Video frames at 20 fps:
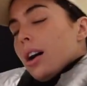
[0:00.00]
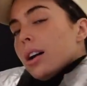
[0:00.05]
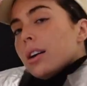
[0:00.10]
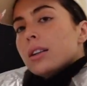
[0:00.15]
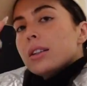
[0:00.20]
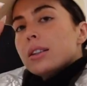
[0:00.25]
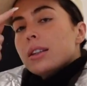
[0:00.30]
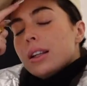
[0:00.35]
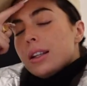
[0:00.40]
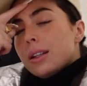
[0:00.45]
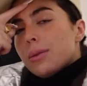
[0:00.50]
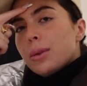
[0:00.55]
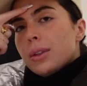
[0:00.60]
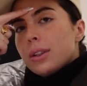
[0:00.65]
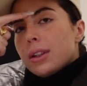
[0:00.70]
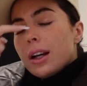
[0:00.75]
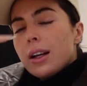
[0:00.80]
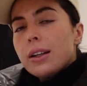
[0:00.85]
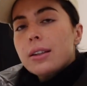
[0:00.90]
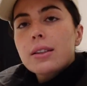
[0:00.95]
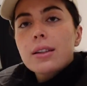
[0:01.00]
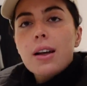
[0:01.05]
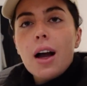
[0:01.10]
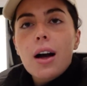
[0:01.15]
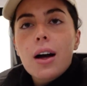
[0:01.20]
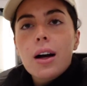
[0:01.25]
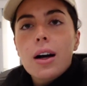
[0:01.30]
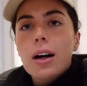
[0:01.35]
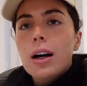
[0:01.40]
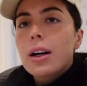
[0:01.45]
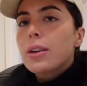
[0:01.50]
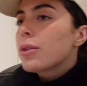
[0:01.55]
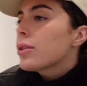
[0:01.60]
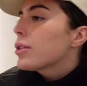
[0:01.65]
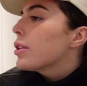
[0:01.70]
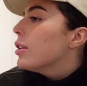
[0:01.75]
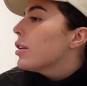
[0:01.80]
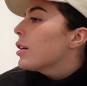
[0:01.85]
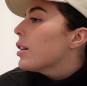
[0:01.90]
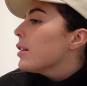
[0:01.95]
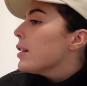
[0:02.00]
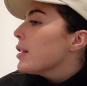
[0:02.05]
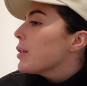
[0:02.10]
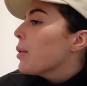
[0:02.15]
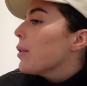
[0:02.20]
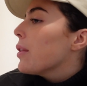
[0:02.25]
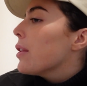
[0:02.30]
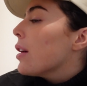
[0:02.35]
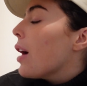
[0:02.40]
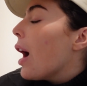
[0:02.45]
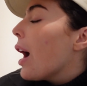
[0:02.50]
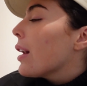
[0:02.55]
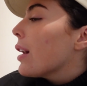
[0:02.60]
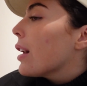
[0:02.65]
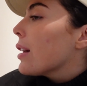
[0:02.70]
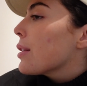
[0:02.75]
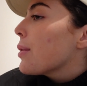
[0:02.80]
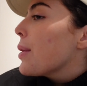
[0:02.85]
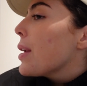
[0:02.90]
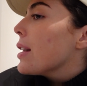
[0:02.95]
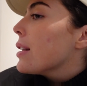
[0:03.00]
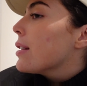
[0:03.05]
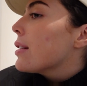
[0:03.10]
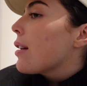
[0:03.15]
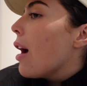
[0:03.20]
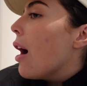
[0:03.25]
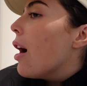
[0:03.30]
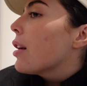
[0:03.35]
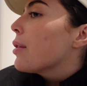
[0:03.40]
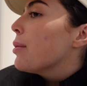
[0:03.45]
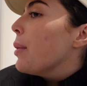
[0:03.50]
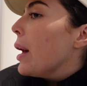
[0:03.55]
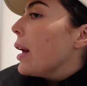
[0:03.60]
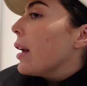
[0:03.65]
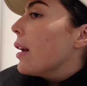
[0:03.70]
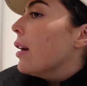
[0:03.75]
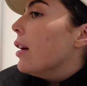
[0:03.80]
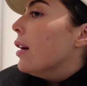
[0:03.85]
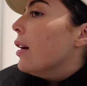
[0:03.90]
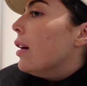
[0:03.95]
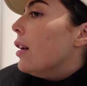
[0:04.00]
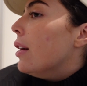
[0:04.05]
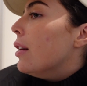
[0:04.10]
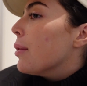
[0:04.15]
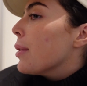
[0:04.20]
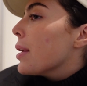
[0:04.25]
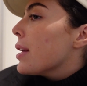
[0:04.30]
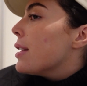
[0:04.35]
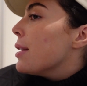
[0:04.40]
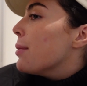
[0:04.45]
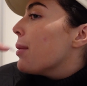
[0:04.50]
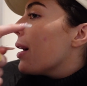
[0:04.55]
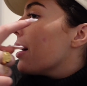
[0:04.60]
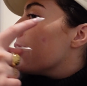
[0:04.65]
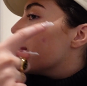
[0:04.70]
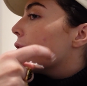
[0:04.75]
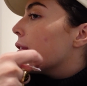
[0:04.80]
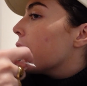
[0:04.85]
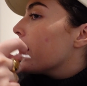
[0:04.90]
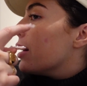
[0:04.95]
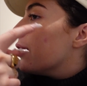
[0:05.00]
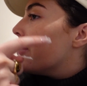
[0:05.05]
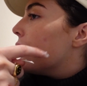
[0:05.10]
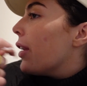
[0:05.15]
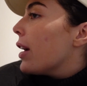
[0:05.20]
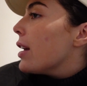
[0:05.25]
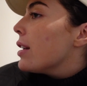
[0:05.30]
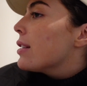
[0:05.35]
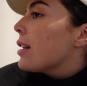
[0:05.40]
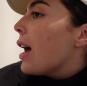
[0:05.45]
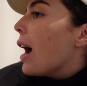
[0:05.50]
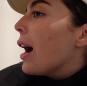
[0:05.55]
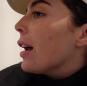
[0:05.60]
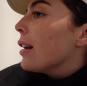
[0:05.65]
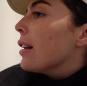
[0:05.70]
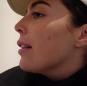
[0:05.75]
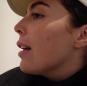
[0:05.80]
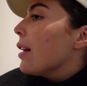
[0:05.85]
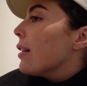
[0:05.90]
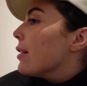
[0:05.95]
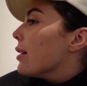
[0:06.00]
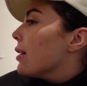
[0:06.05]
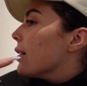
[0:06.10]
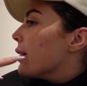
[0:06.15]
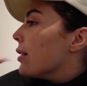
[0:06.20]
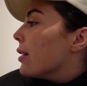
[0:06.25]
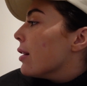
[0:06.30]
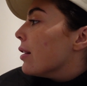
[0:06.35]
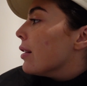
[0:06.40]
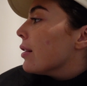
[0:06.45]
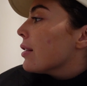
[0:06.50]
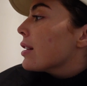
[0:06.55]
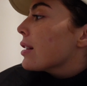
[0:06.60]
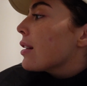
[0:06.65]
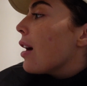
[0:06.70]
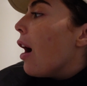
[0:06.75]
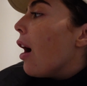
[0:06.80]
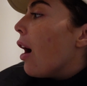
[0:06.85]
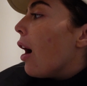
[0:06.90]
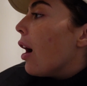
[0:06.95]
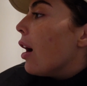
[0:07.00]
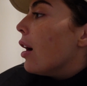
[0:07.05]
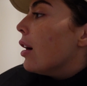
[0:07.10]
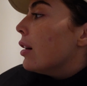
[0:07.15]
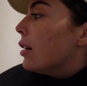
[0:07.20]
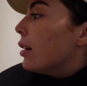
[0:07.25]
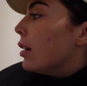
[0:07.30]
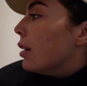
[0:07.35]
Because this one's like a scar. And also look at this one that I had last week. It scarred me. Look, you see my ring of fake tan and then mm. the, hmm. the scar.